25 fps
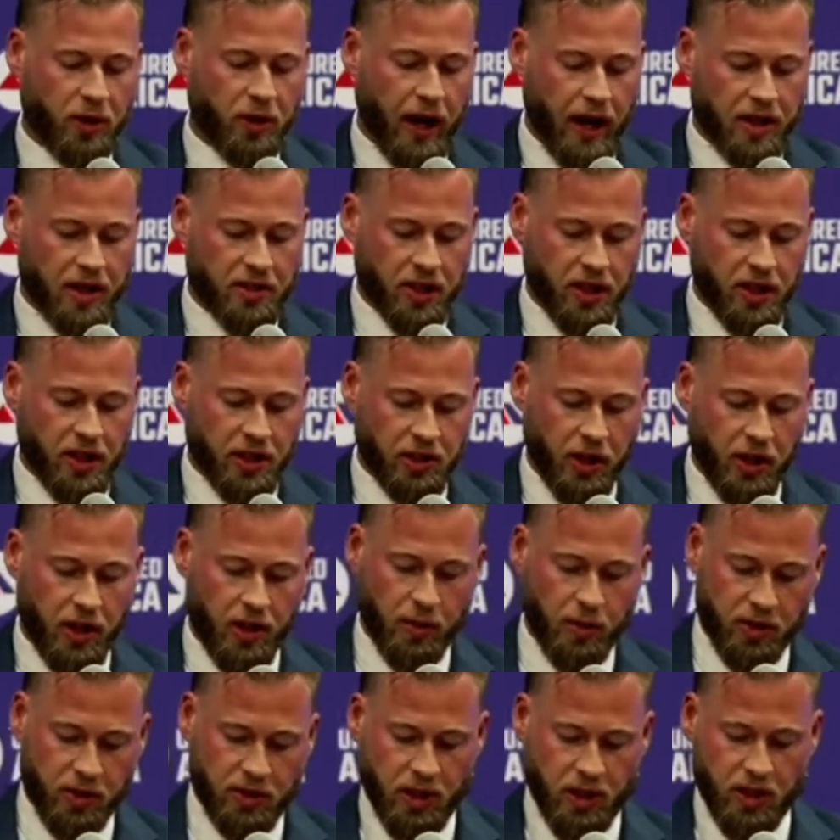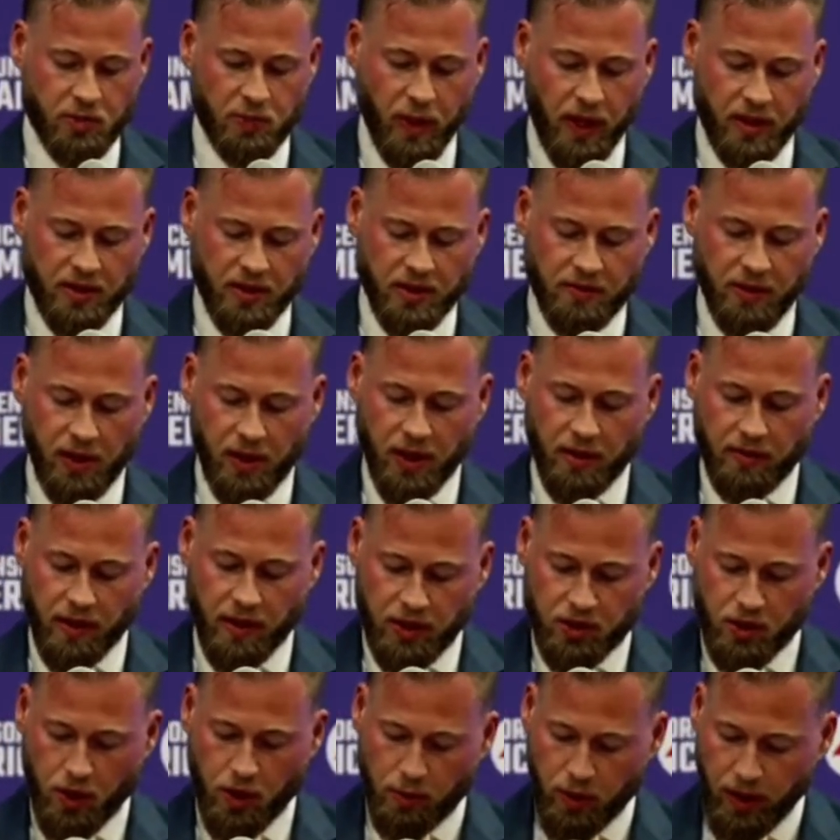cities are the most expensive to live in,
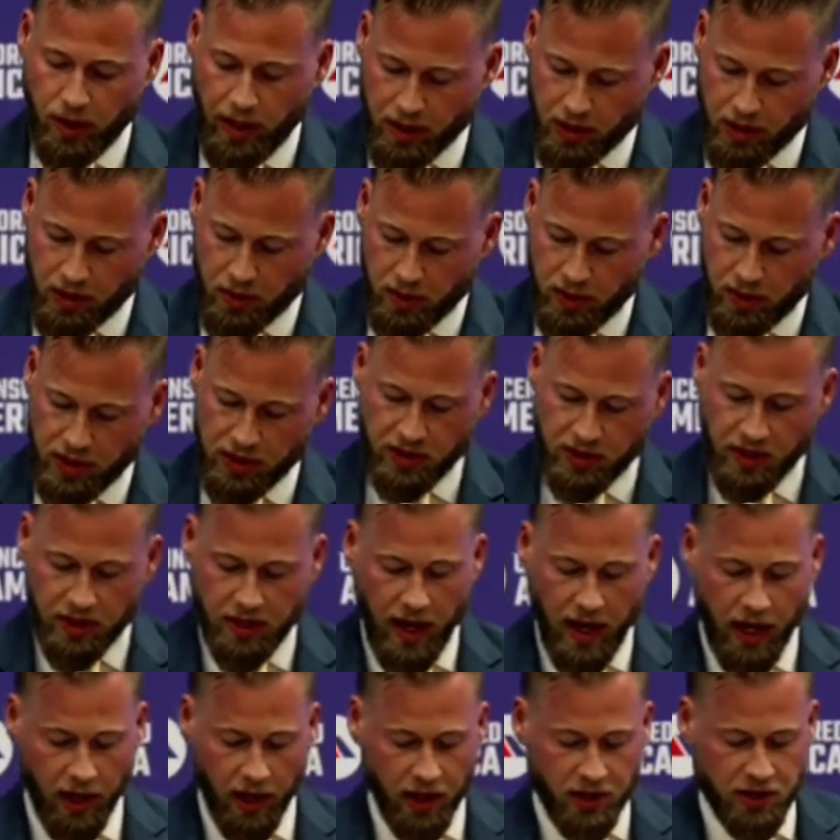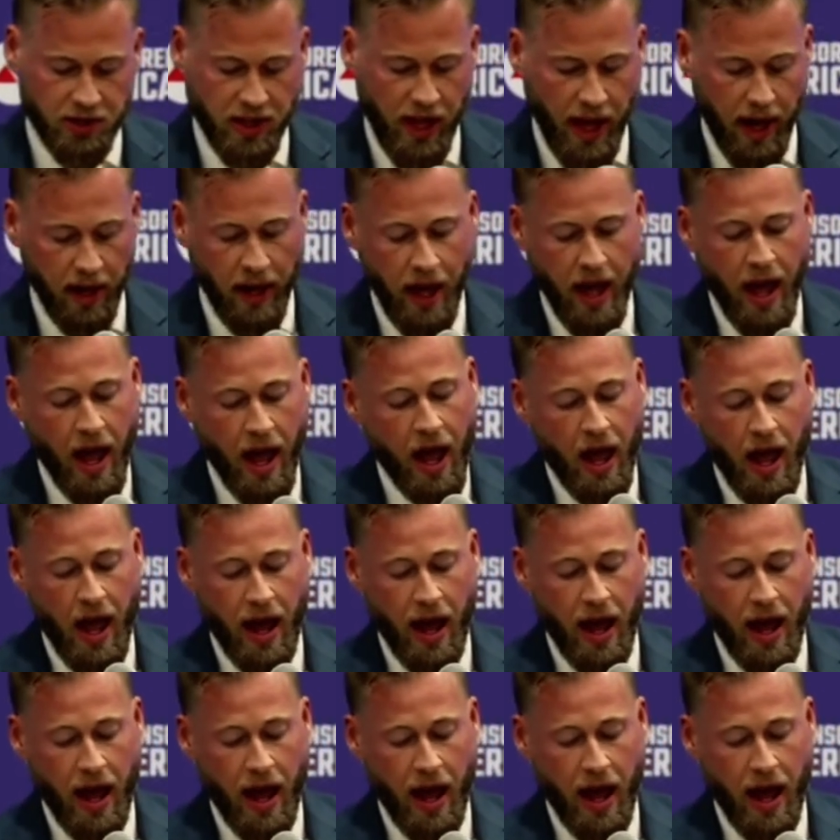so I'm glad you at least acknowledge that. And again,